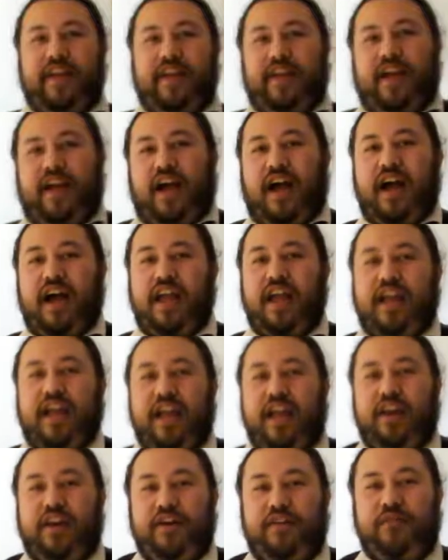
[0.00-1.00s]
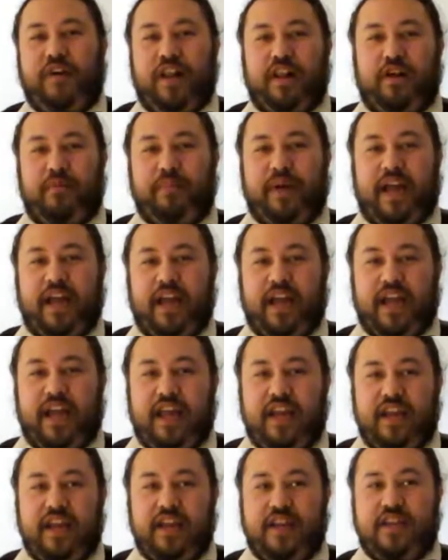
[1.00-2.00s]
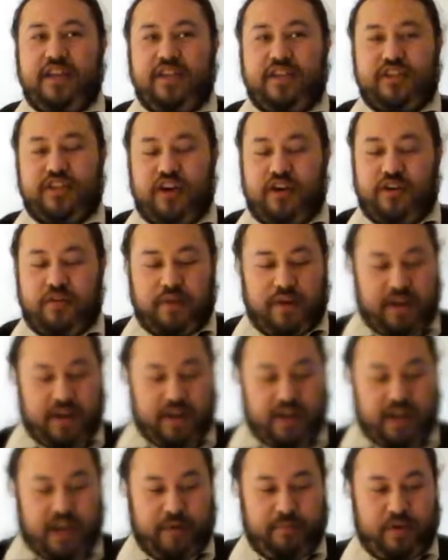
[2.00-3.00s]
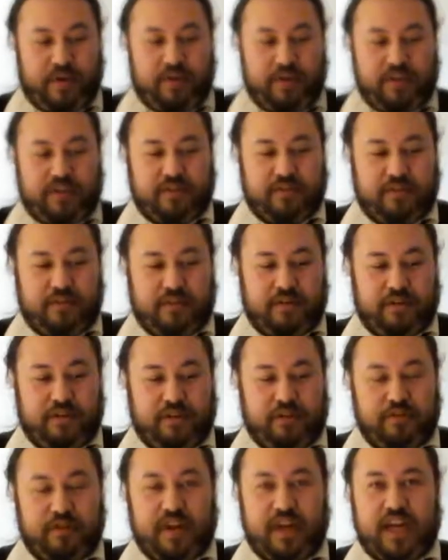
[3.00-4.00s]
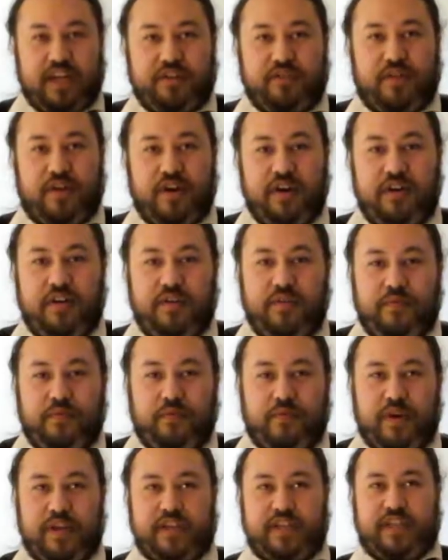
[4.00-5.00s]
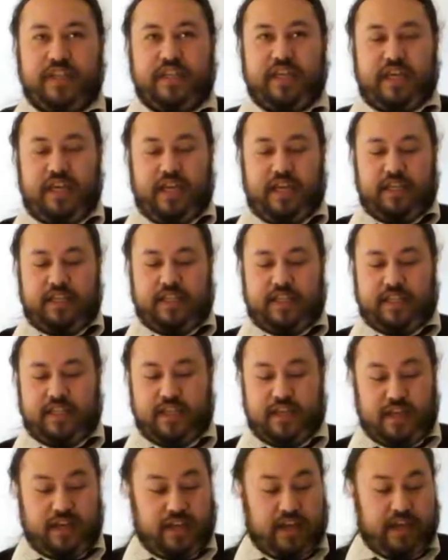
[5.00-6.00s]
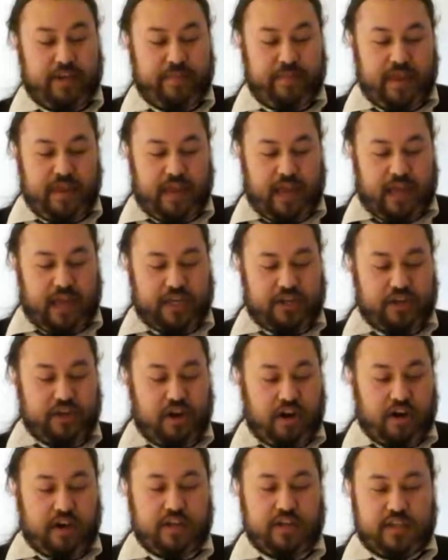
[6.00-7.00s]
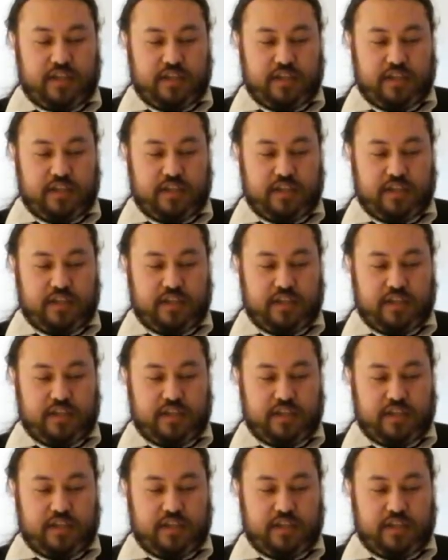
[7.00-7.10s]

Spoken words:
Hi and welcome back again. So I'm going to do the next one, which is a shot.